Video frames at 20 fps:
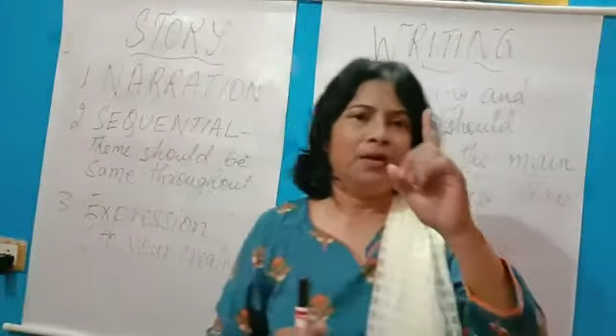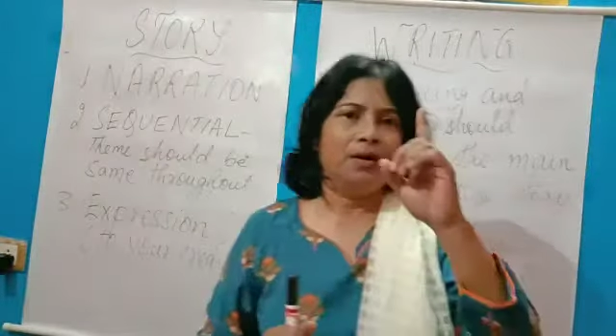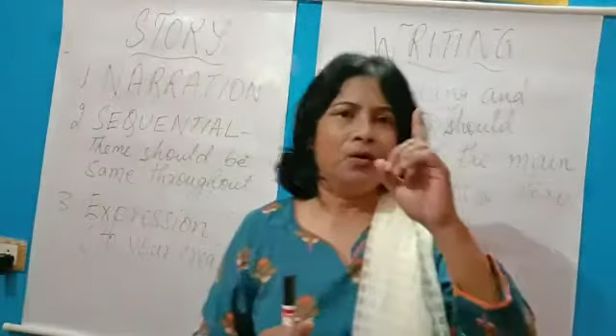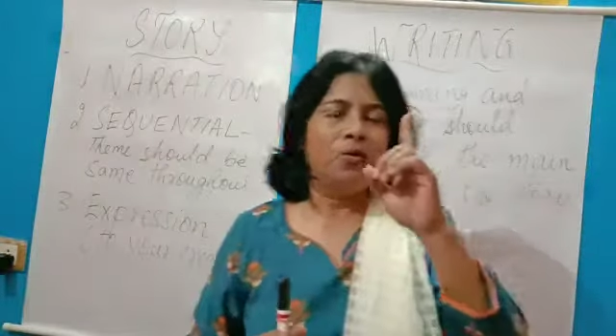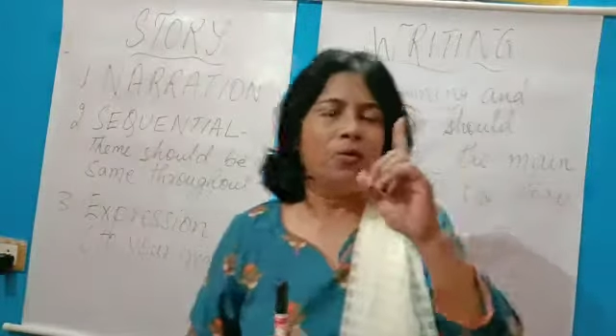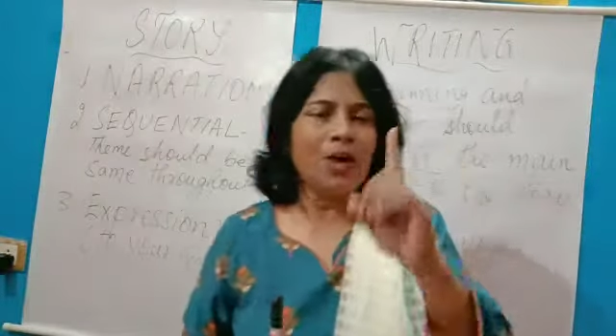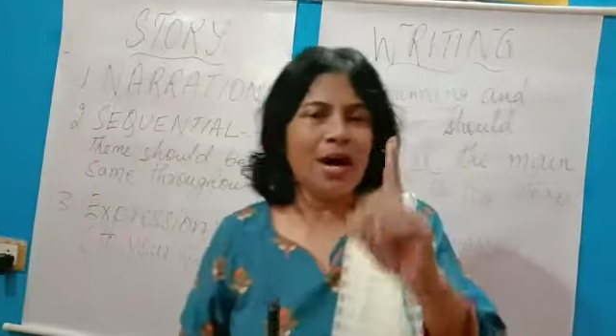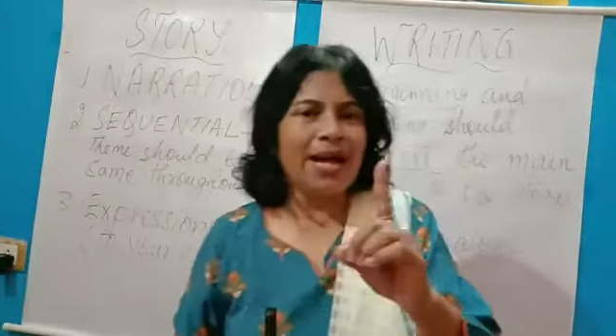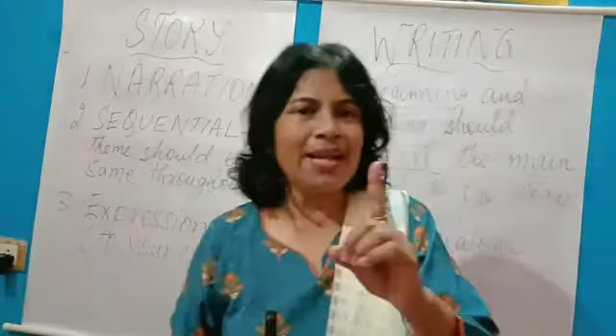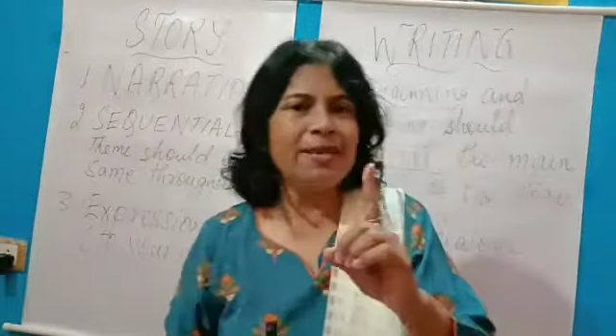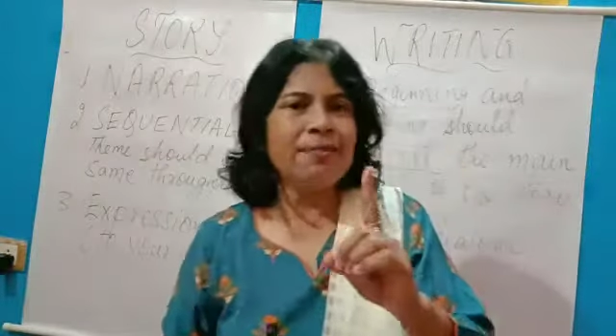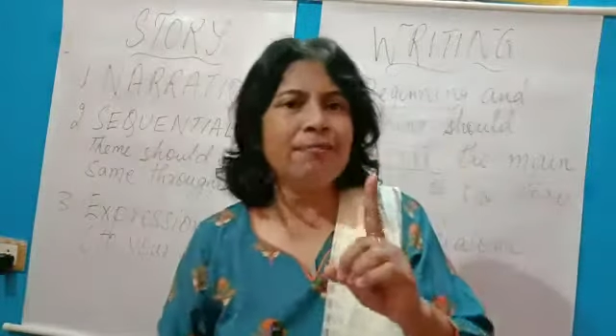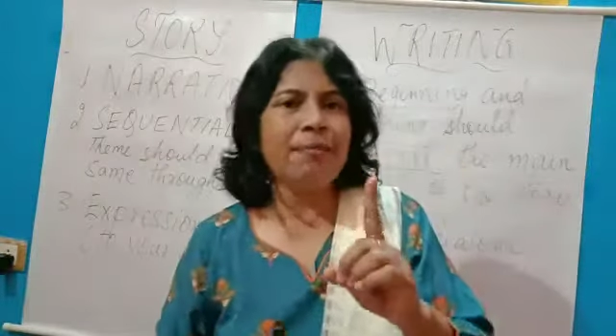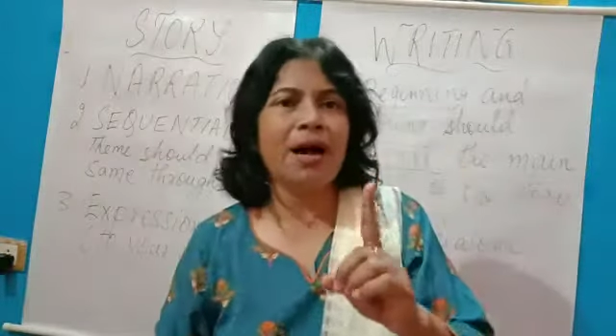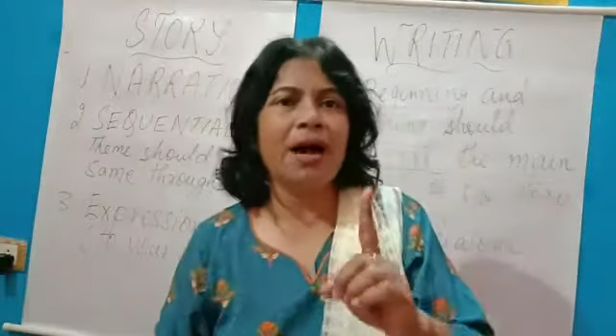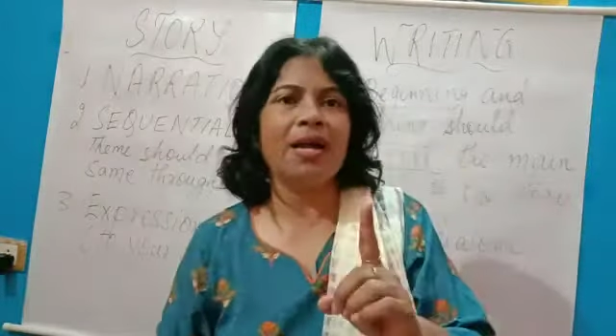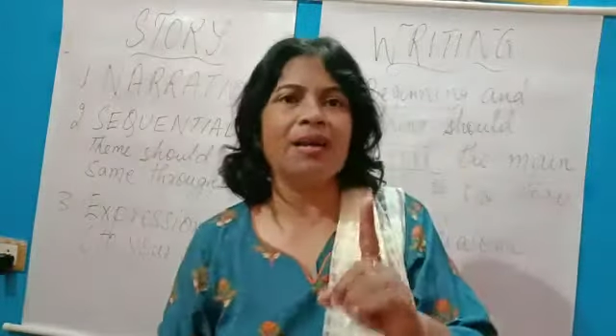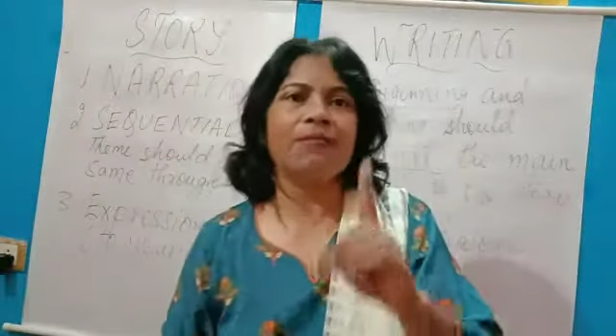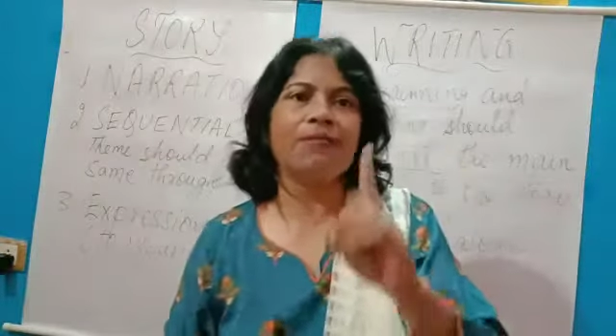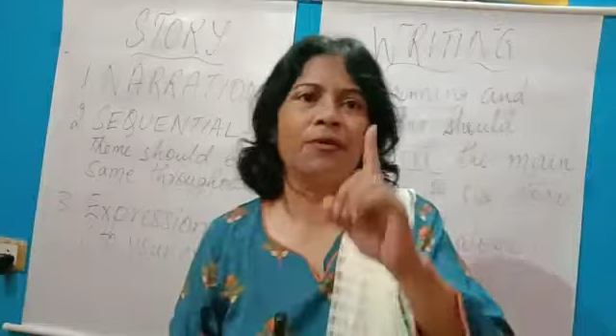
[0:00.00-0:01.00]
1
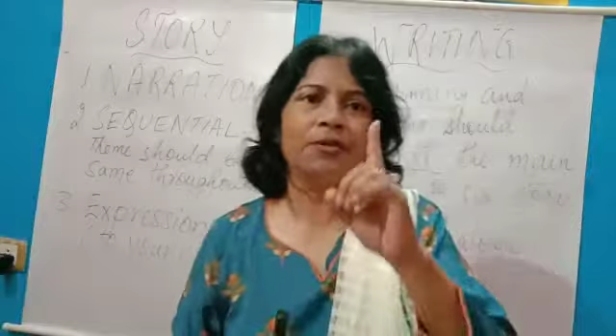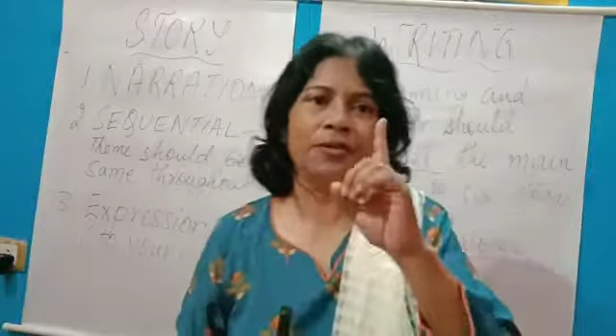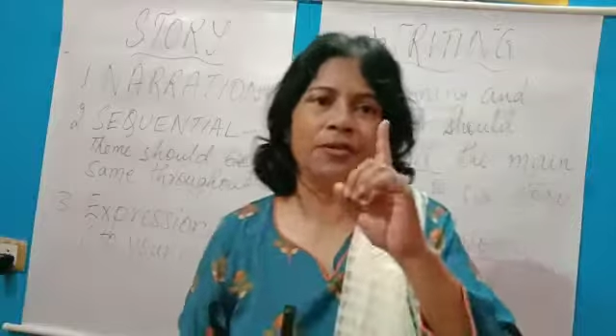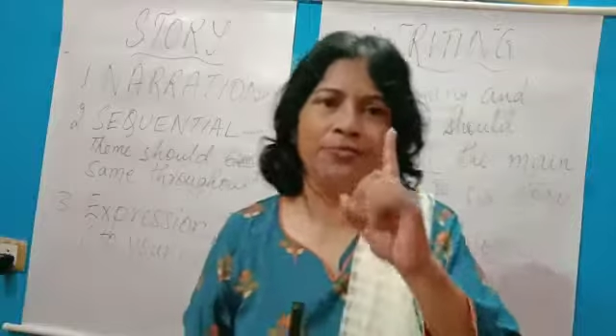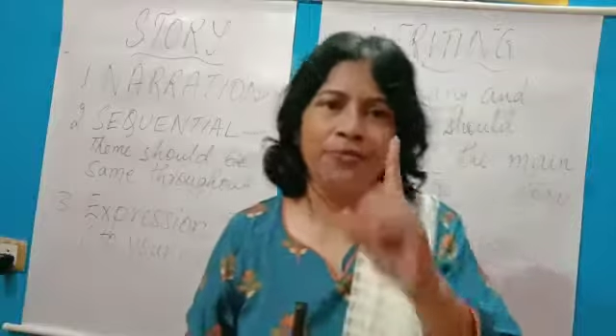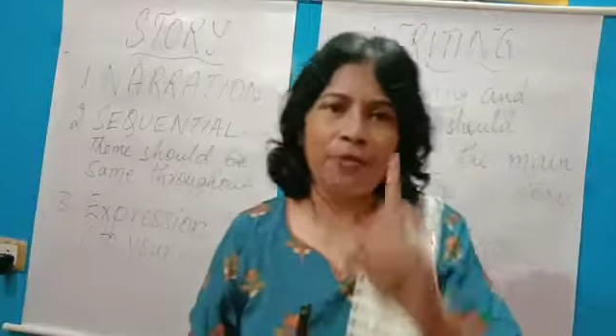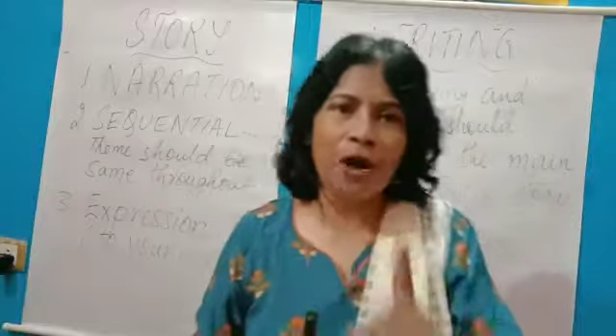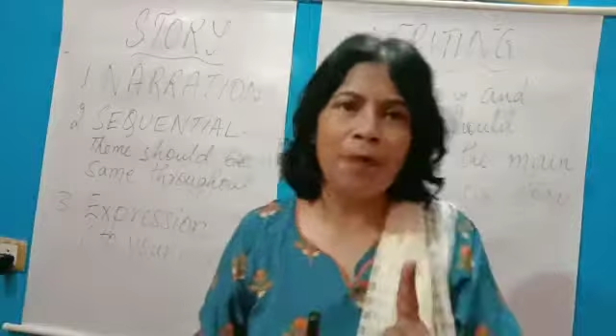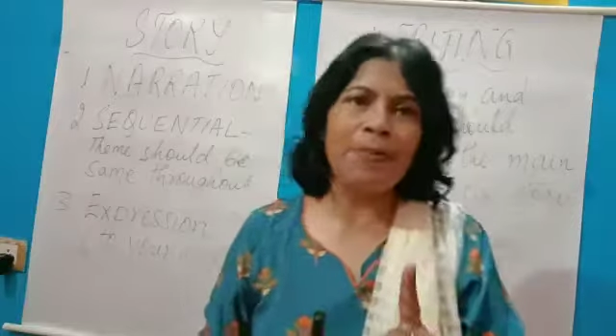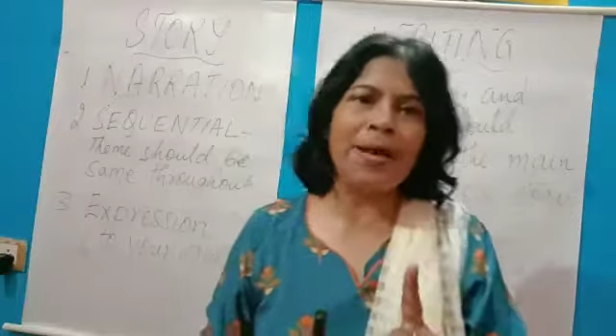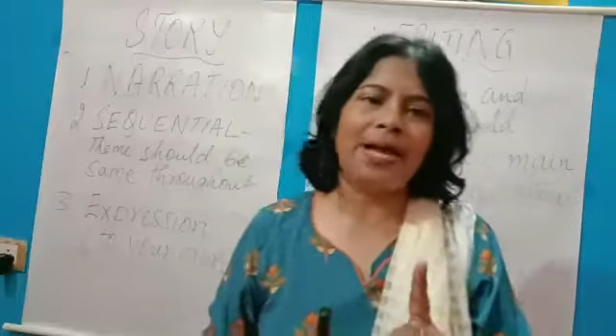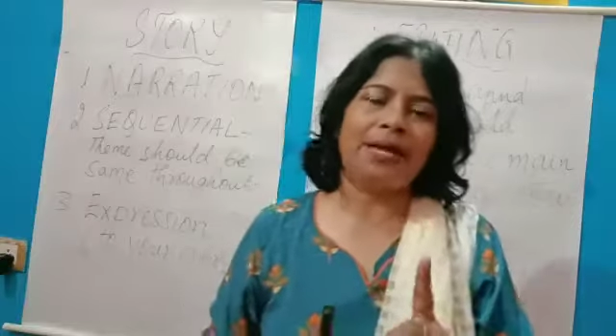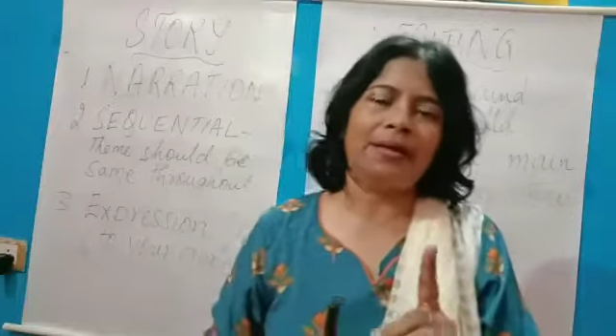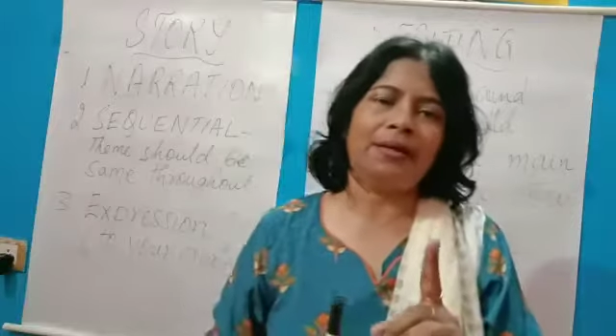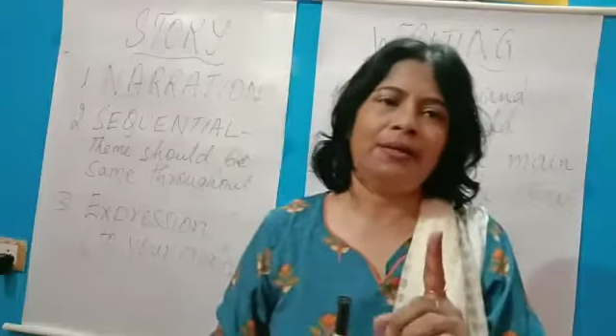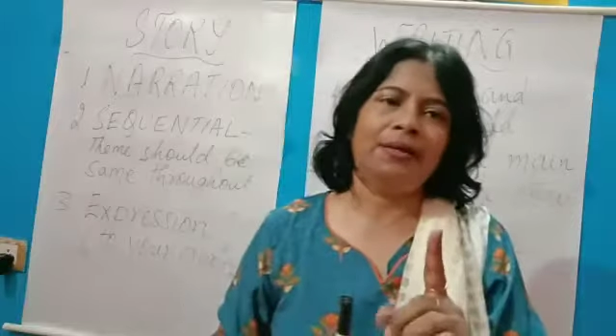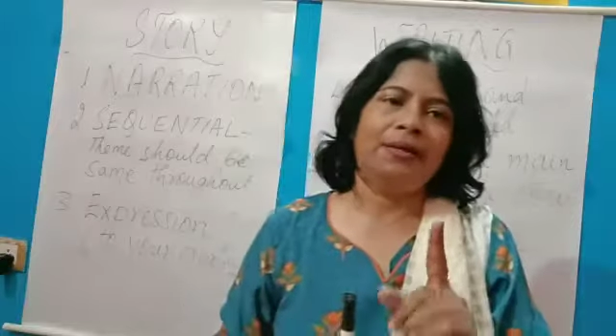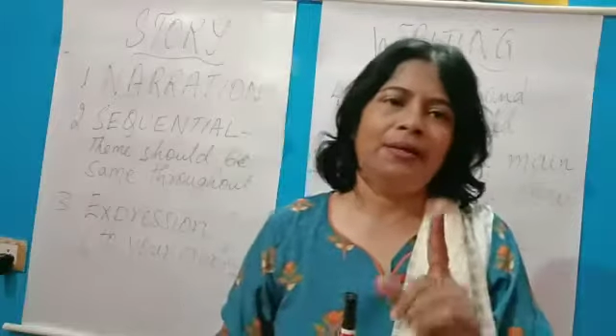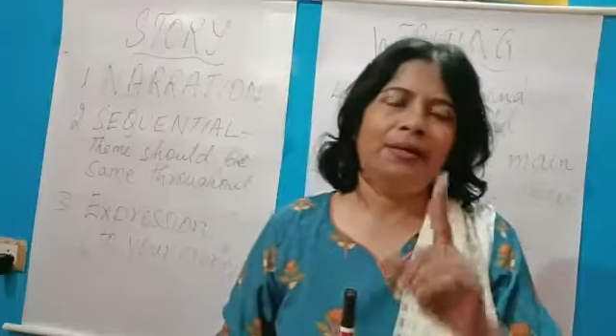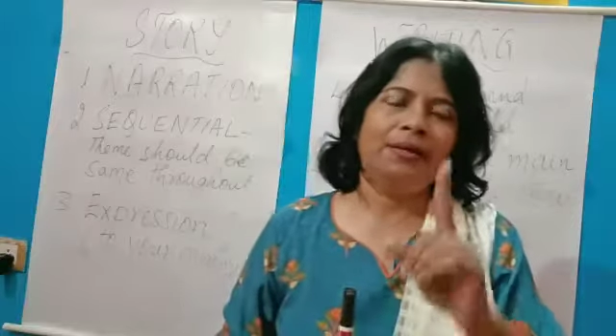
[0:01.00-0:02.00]
mark for the
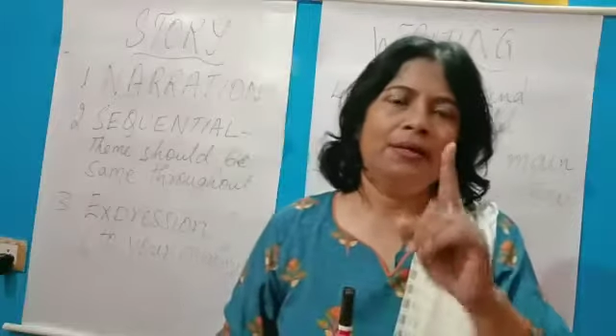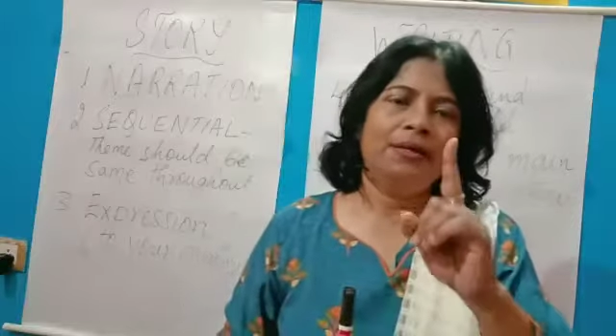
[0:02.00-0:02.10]
format.